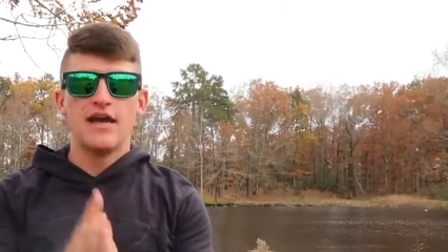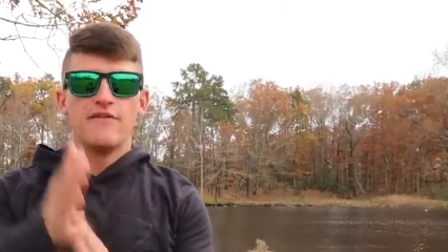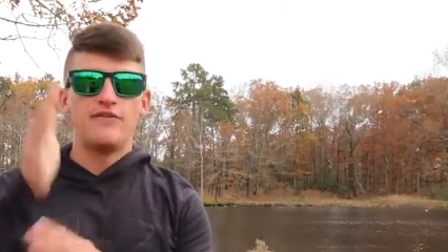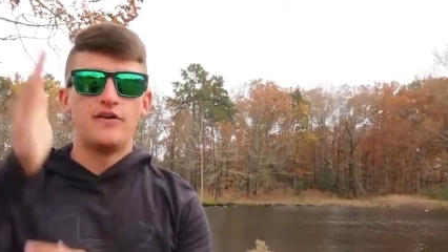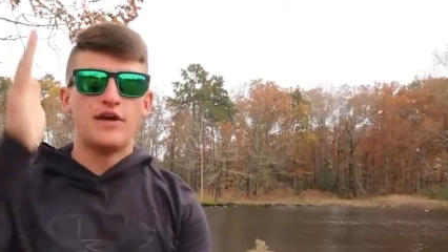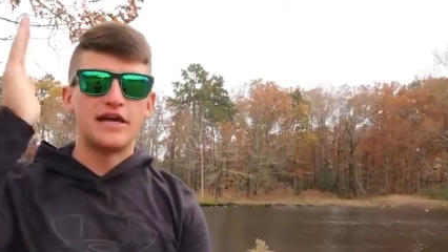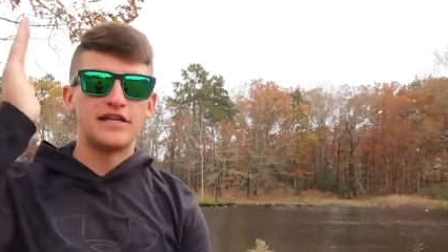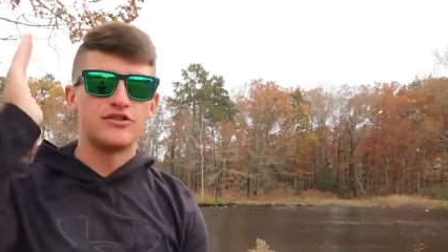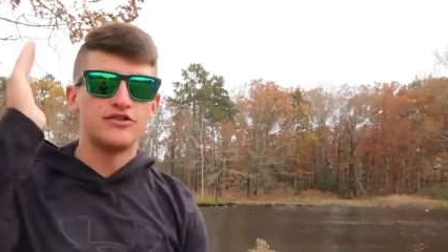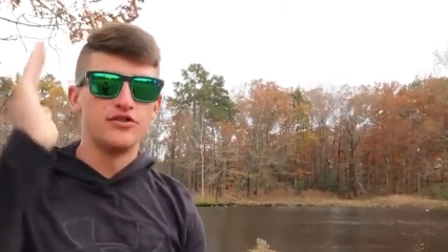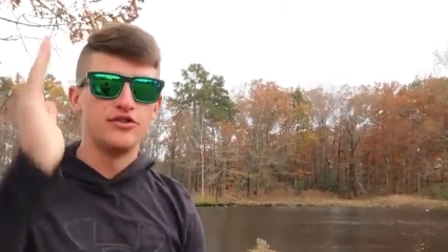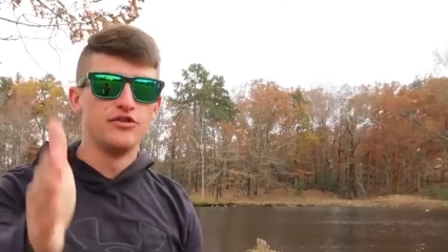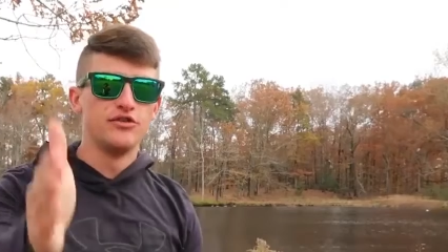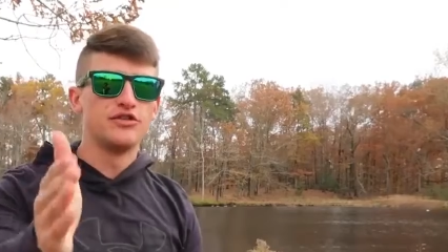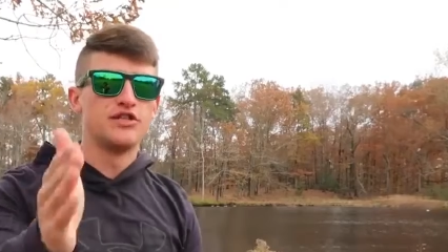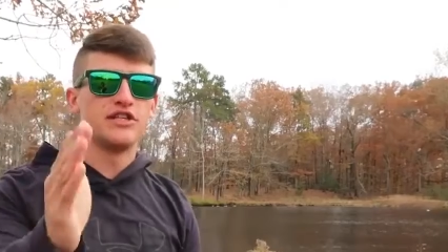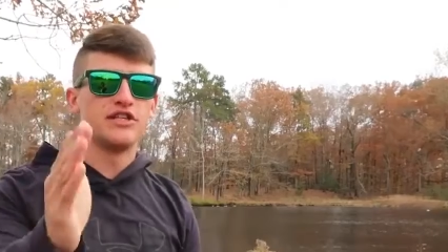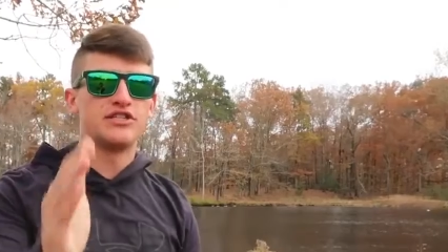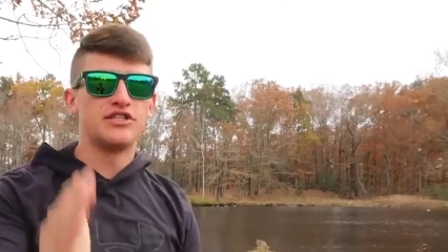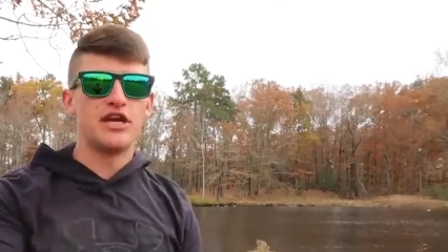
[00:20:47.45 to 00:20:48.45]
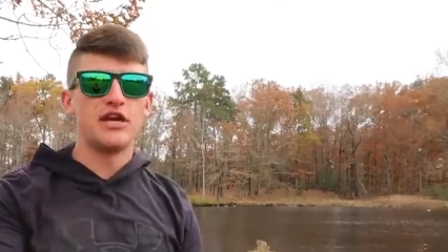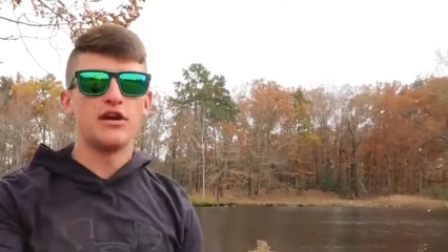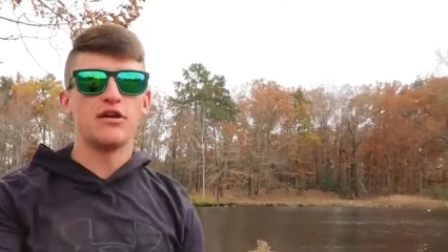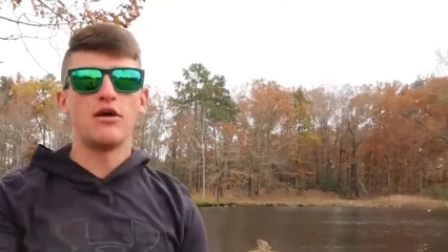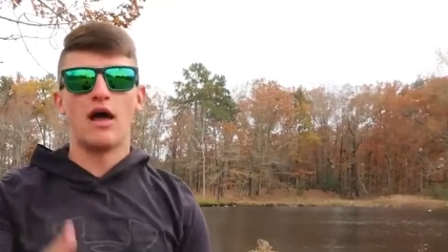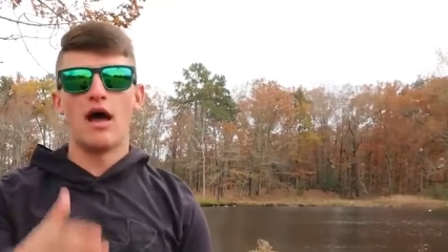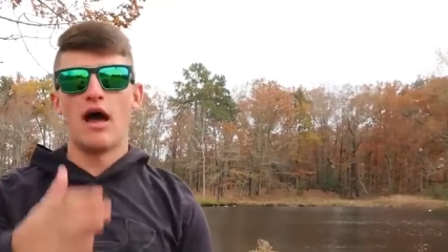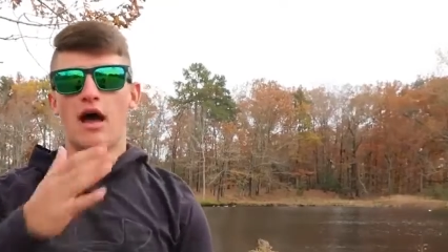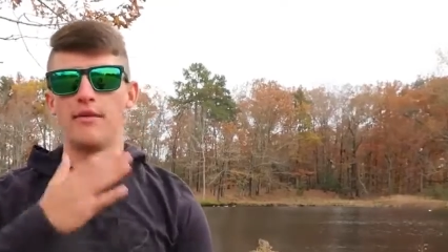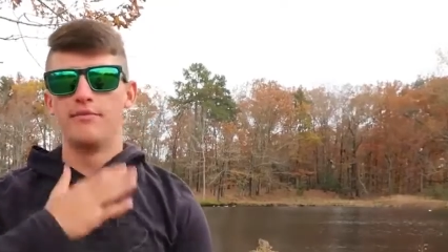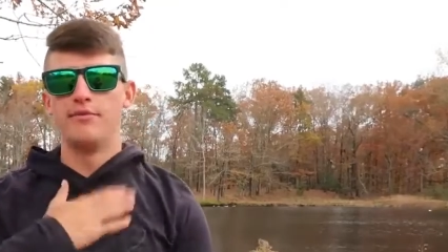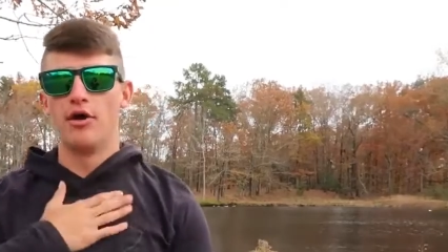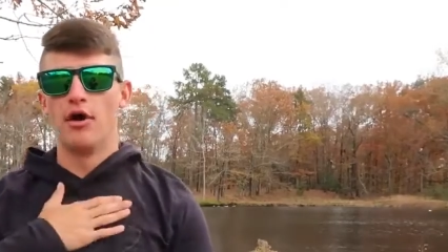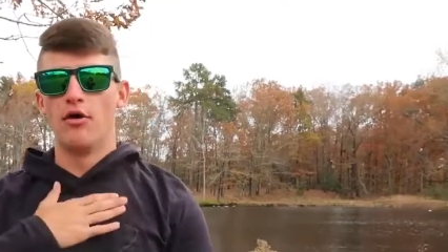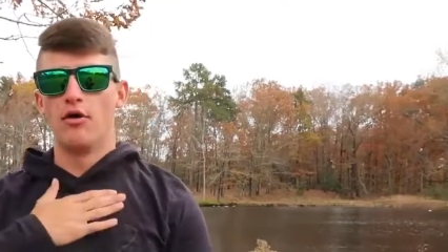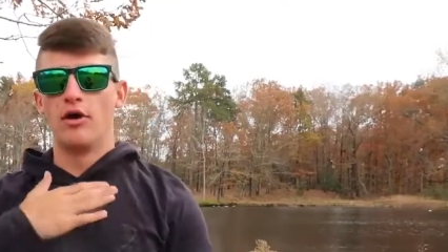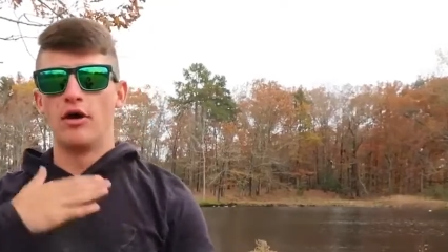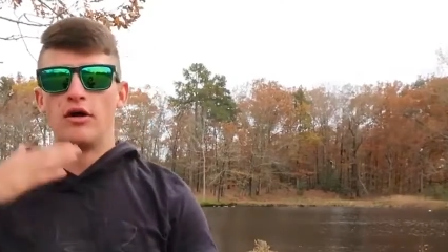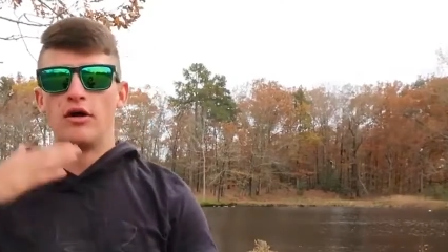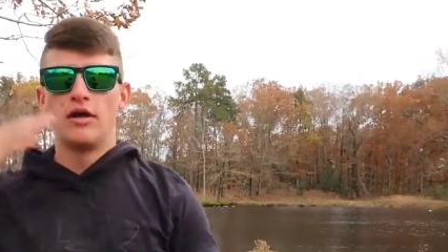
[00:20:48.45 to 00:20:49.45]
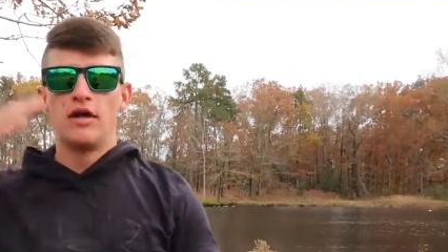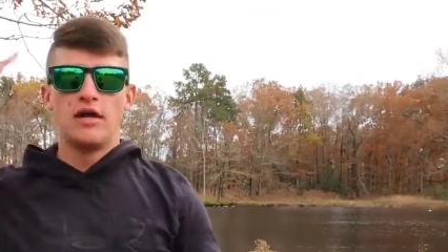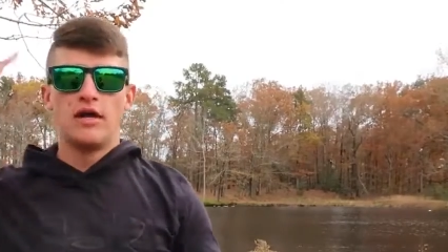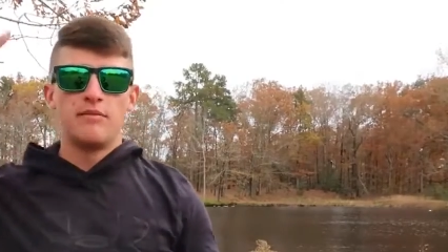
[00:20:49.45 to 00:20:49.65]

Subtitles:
If you guys are new to the channel, I'm Noah.